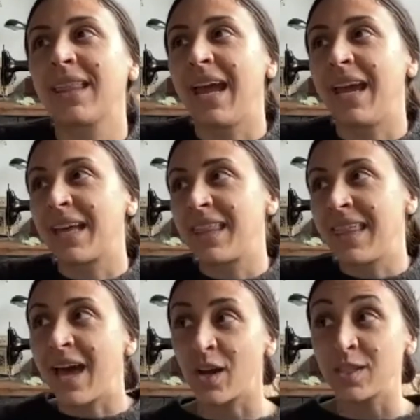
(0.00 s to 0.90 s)
like
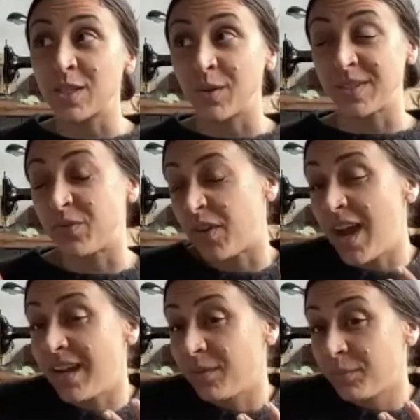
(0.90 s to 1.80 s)
that also is
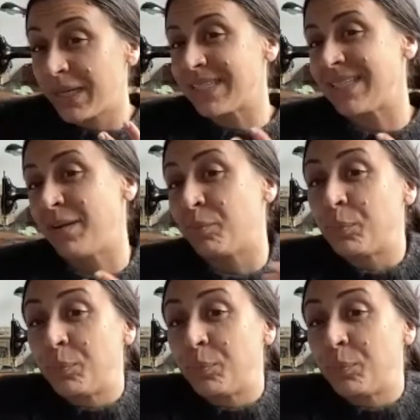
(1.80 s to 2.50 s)
fun because then it,